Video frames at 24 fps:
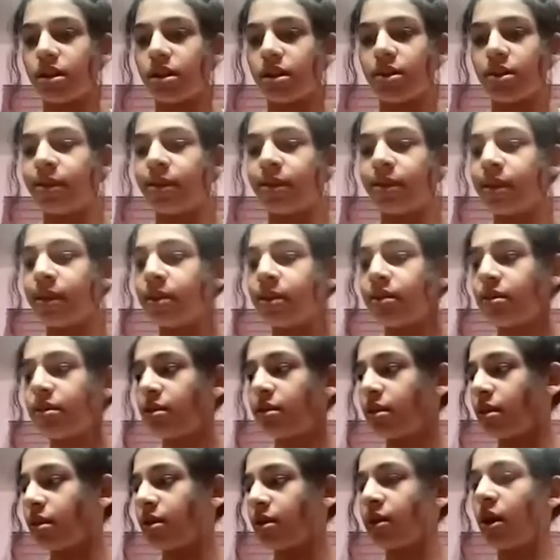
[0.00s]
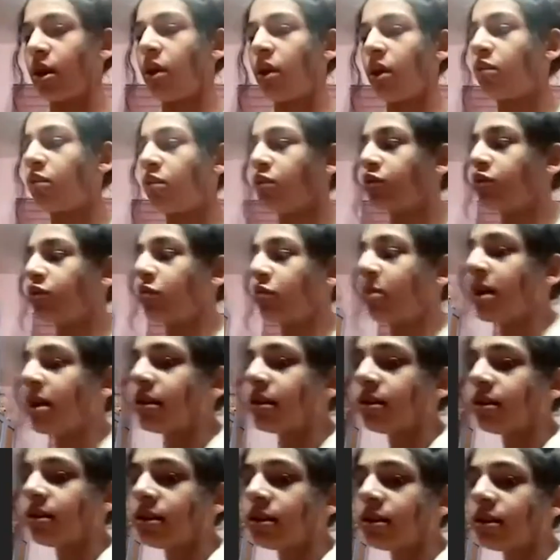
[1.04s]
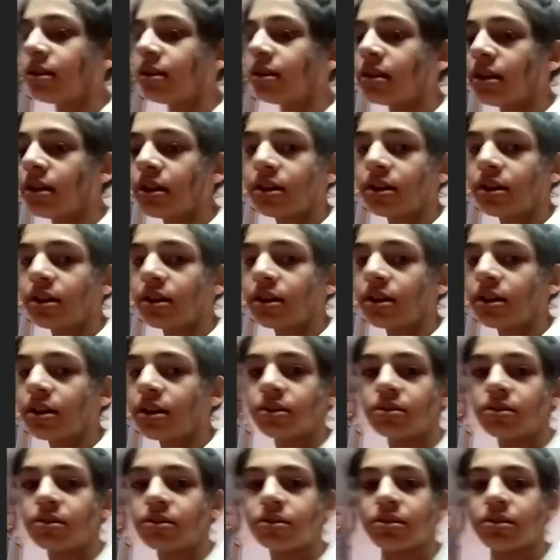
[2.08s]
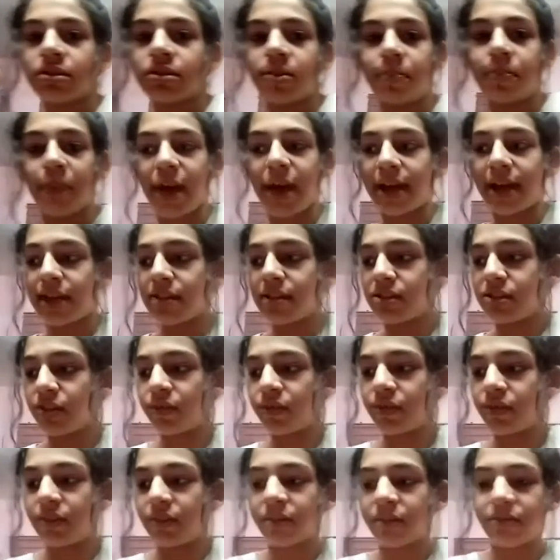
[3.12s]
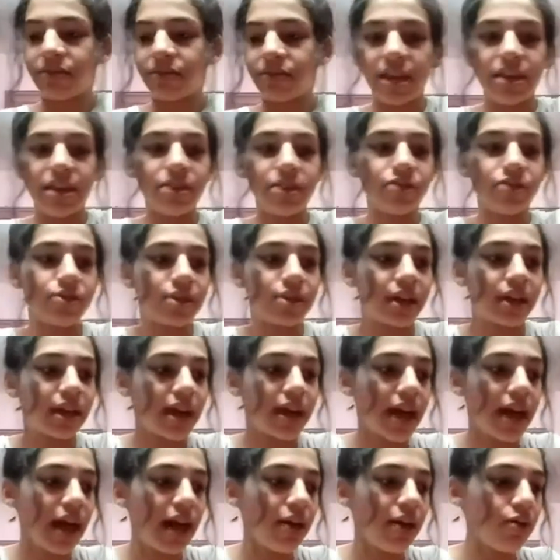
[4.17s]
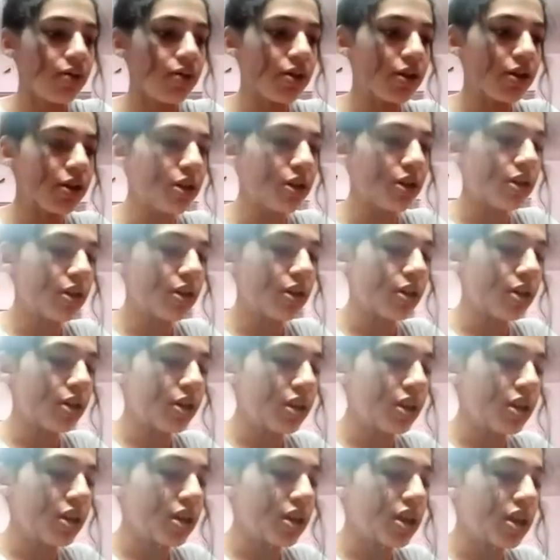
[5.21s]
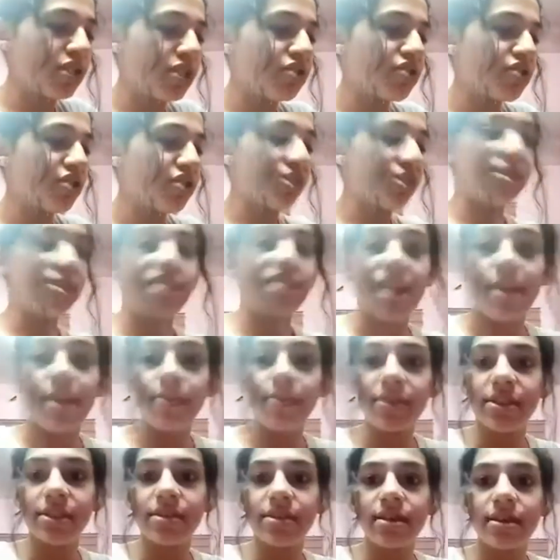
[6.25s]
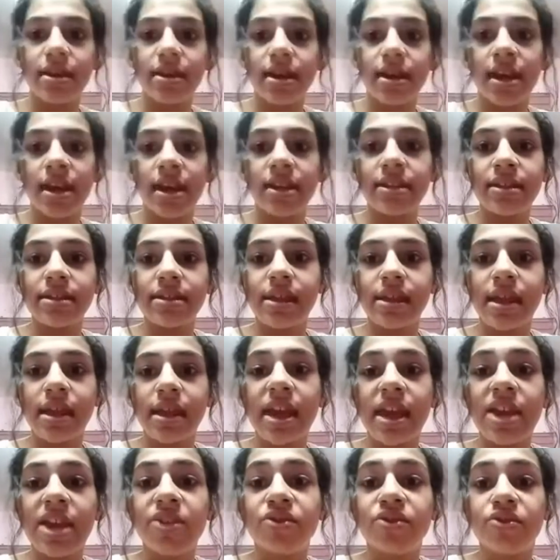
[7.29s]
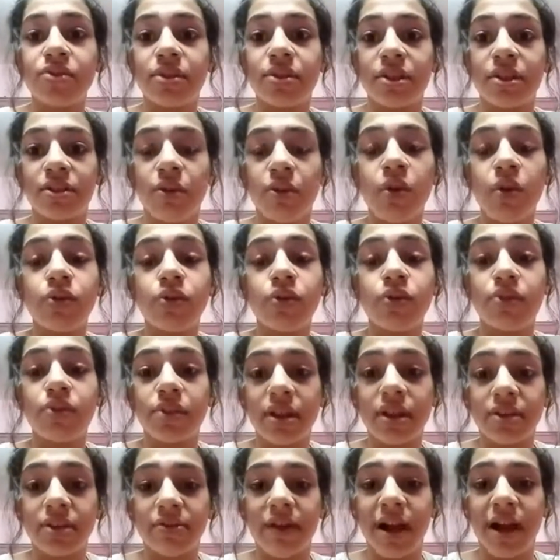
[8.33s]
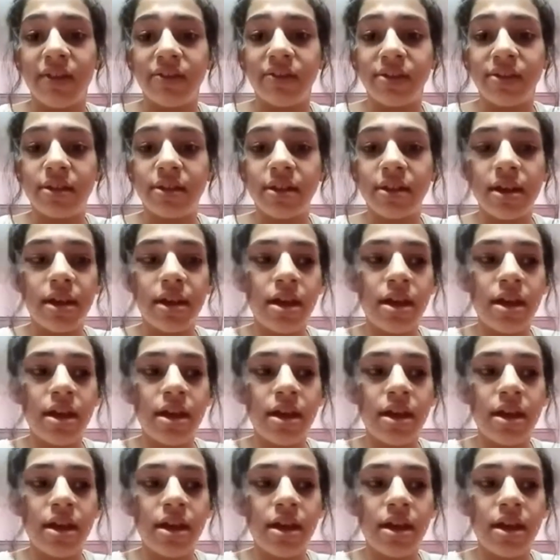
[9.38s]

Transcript: Then the old woman took the packets of her grain to the cow, and she tipped it onto the ground.